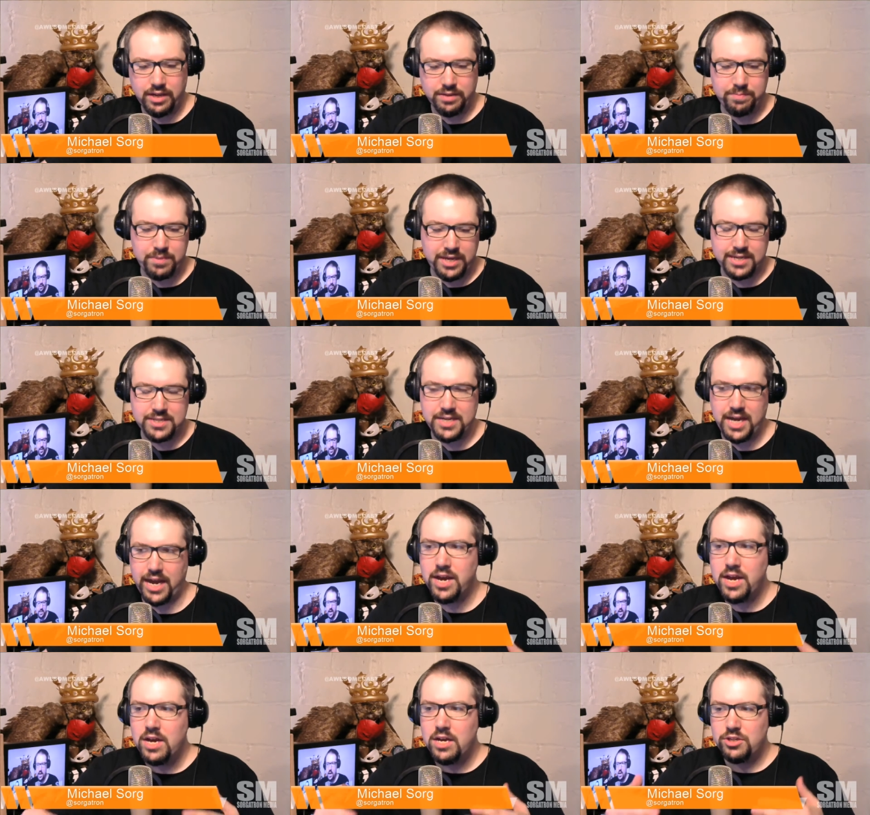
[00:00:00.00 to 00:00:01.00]

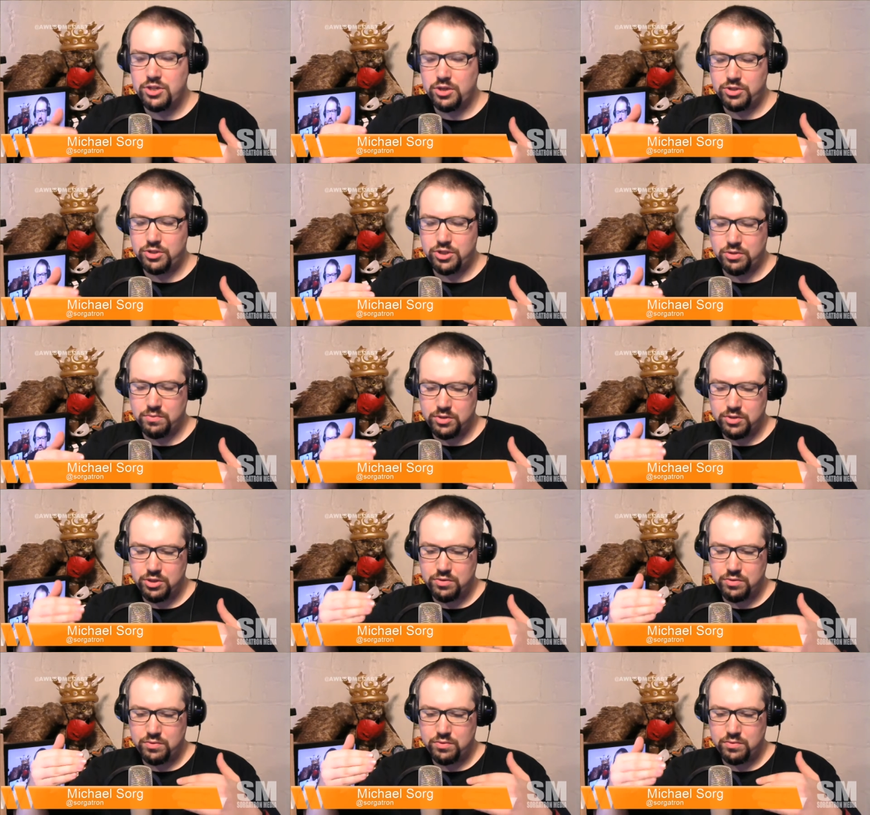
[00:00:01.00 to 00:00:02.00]
PXI. Yes. So
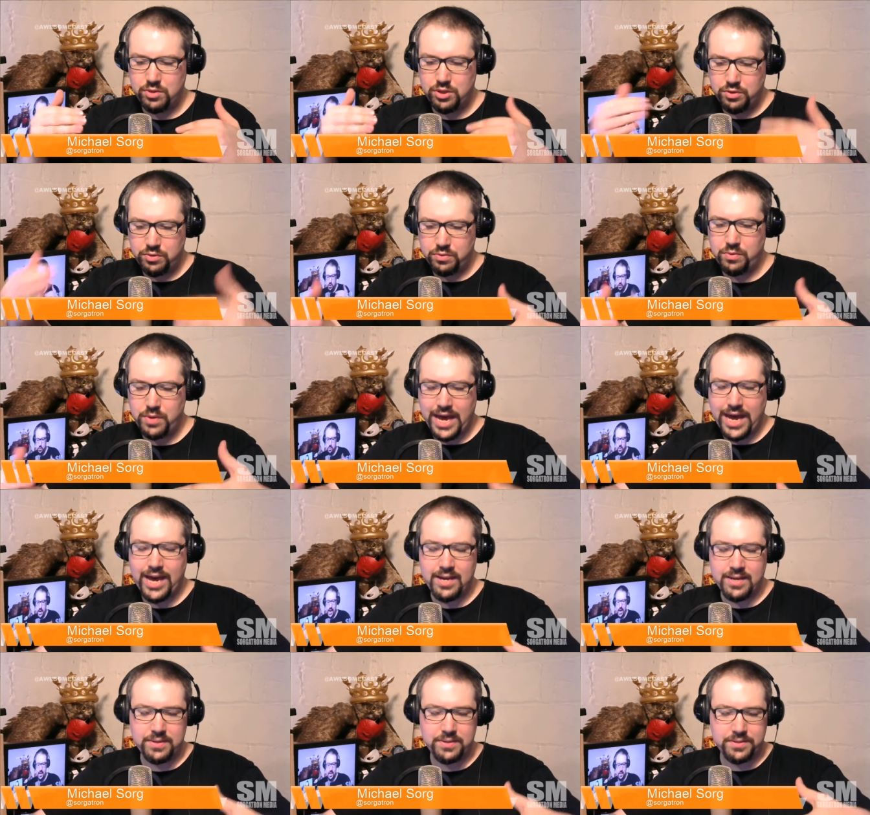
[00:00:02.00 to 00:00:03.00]
do you,
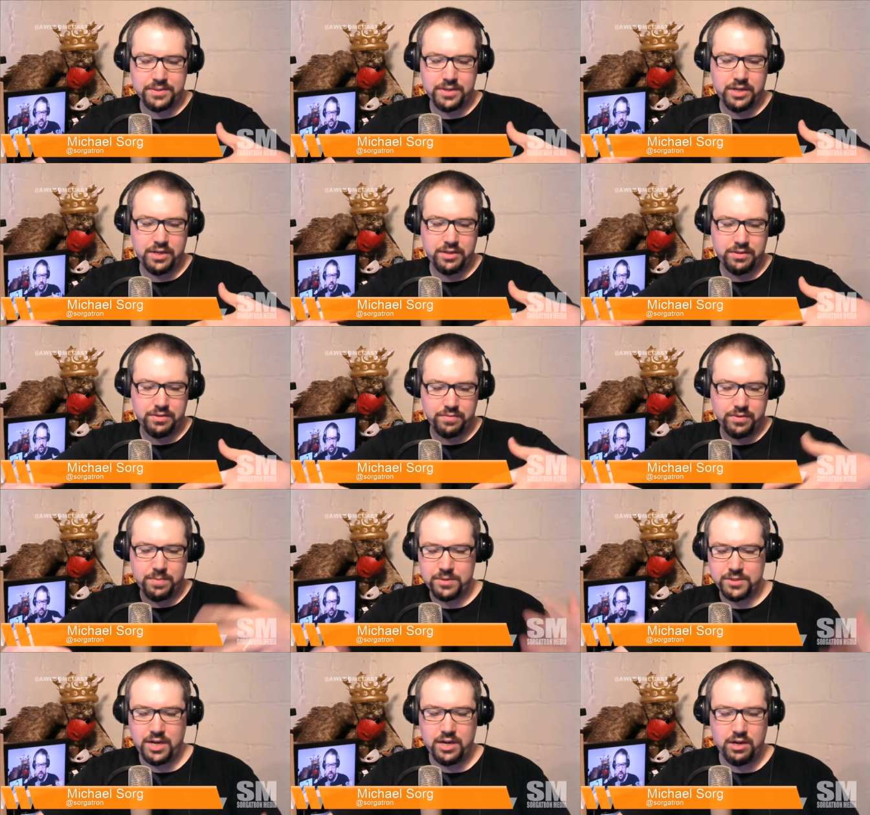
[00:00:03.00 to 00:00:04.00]
as the
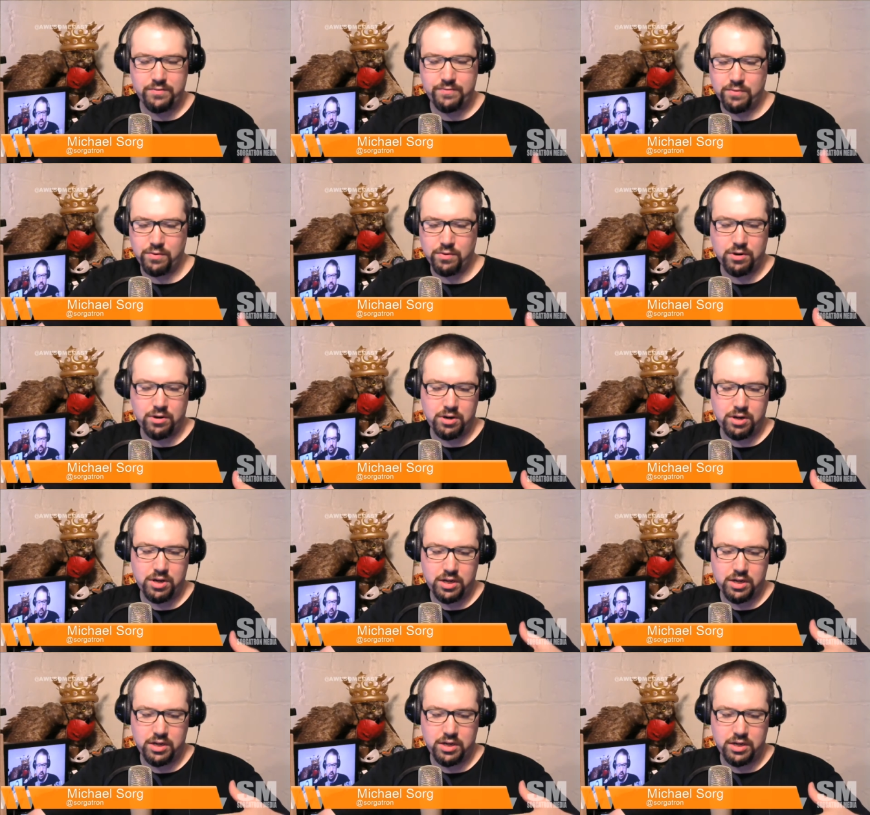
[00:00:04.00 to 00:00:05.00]
representative for
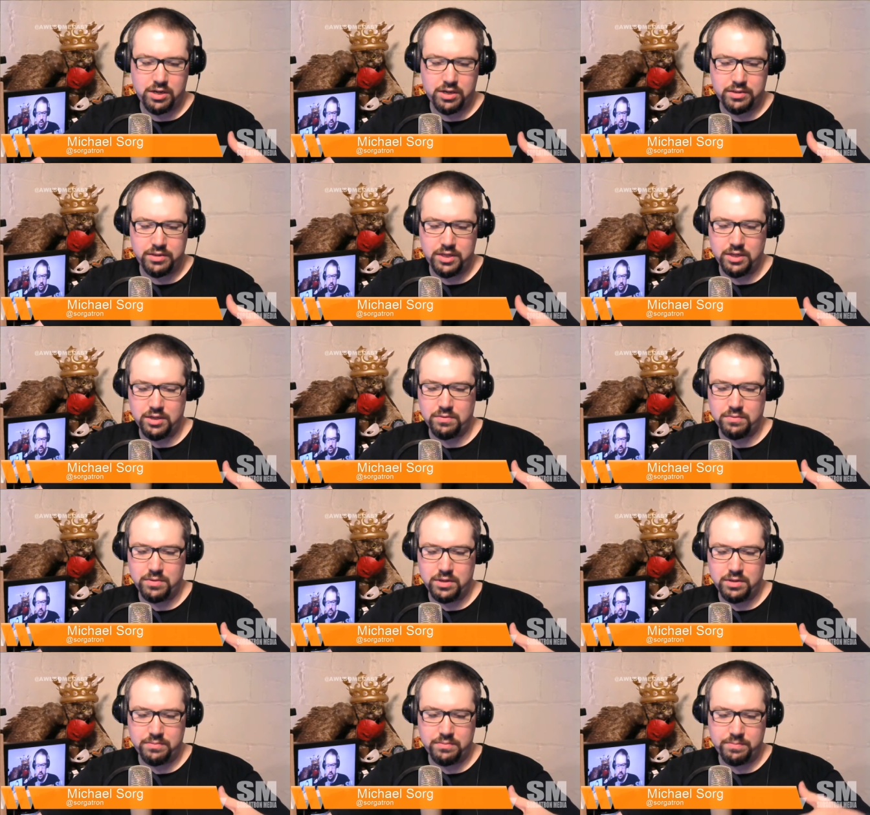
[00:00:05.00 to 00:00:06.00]

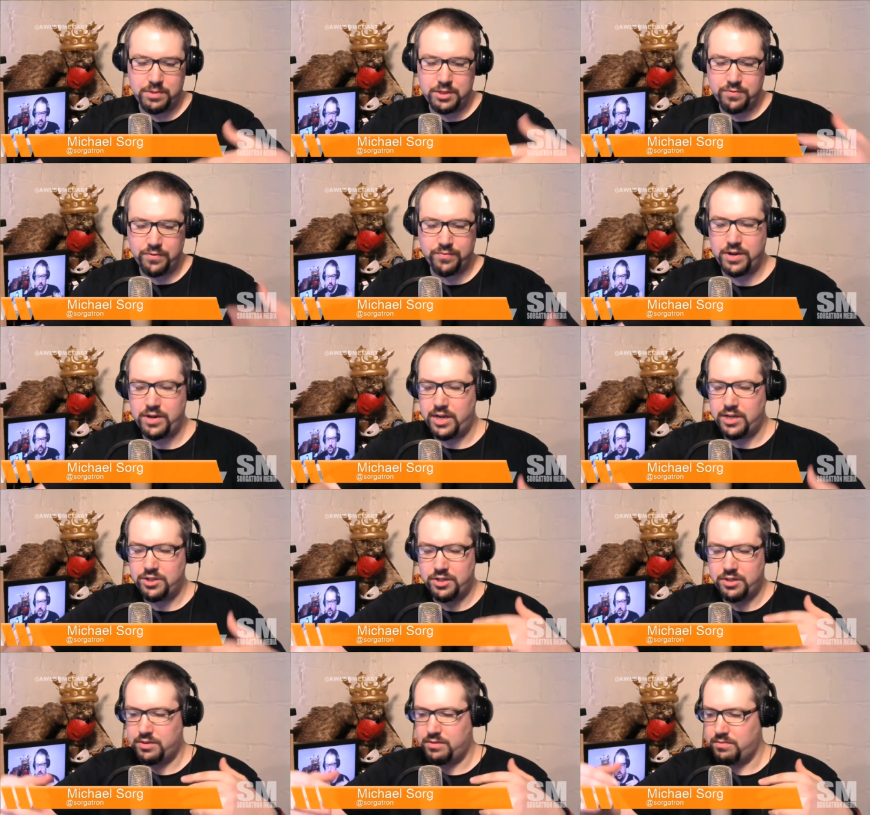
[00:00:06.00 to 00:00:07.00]
Pittsburgh
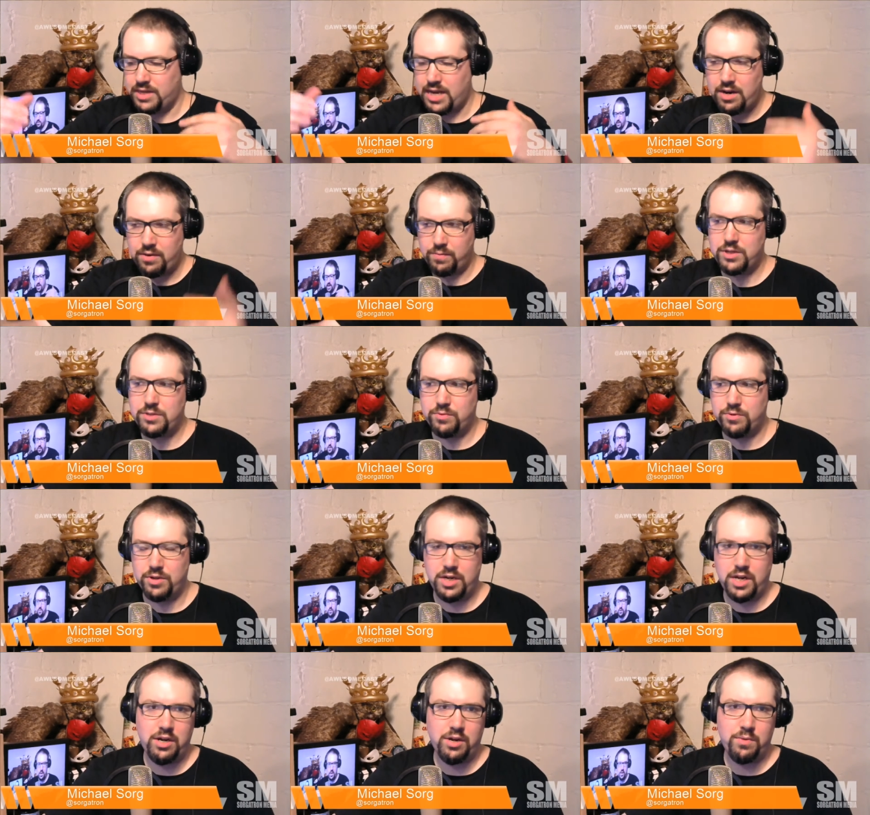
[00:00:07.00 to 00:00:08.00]
Foundation, get in
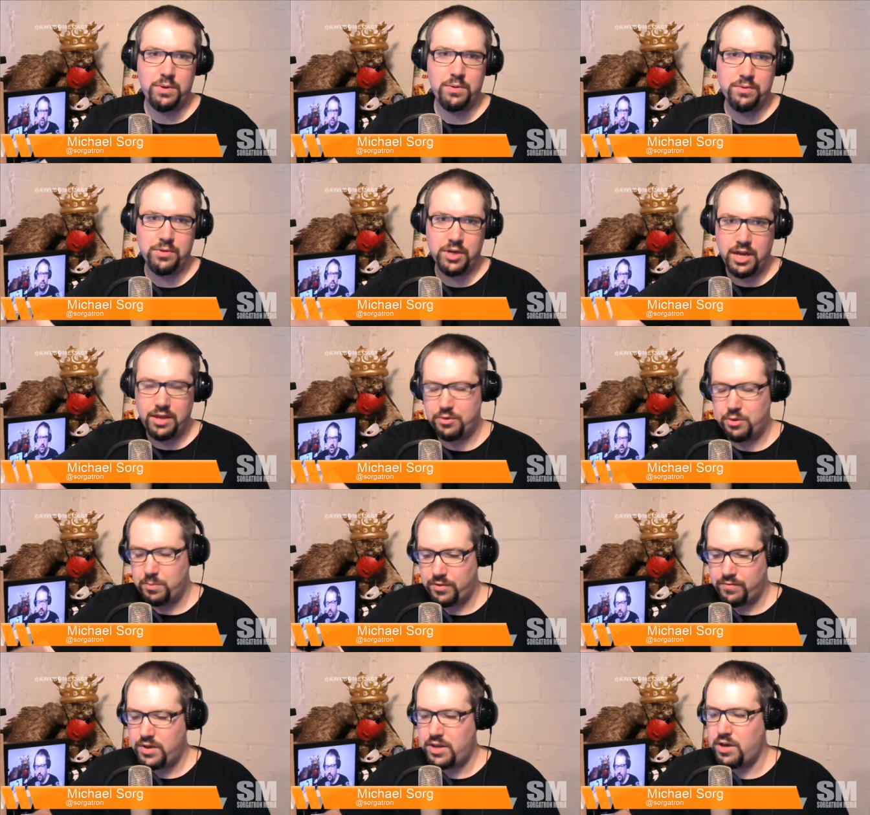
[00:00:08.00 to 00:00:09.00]
Westmoreland? I know we were looking at a little
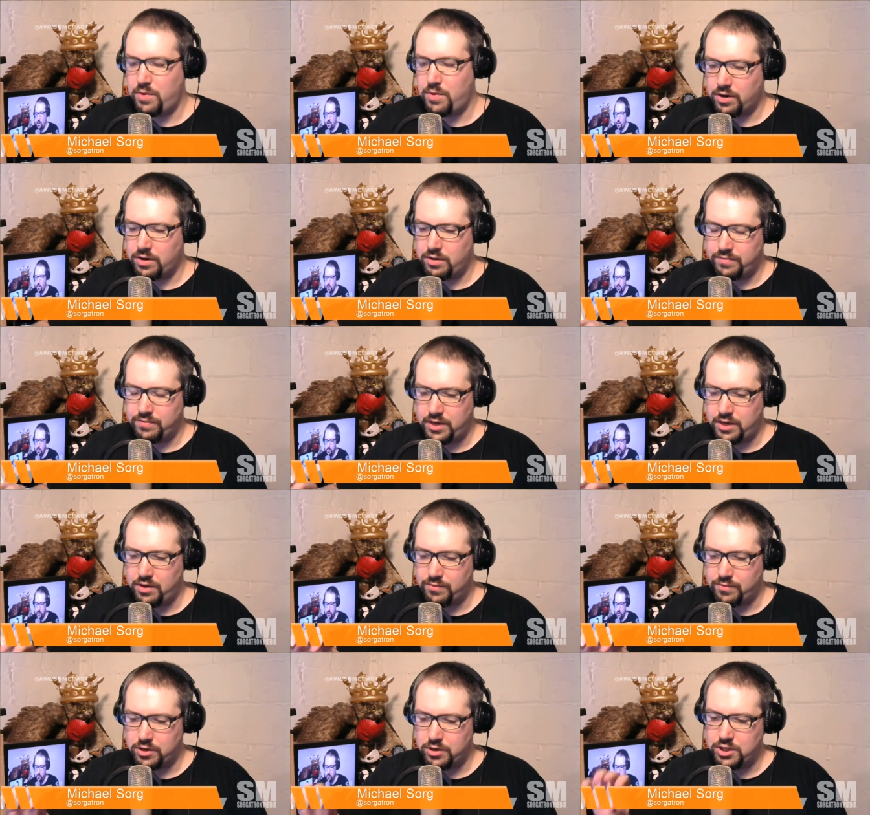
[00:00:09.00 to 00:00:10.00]
bit of video here on the
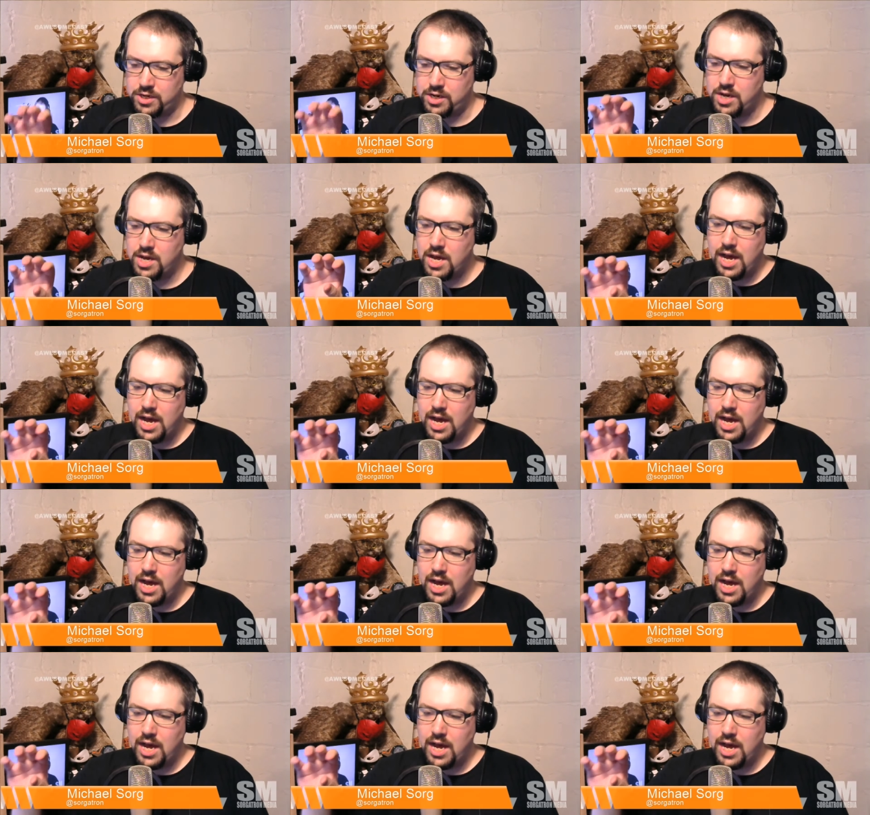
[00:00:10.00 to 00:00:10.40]
video version.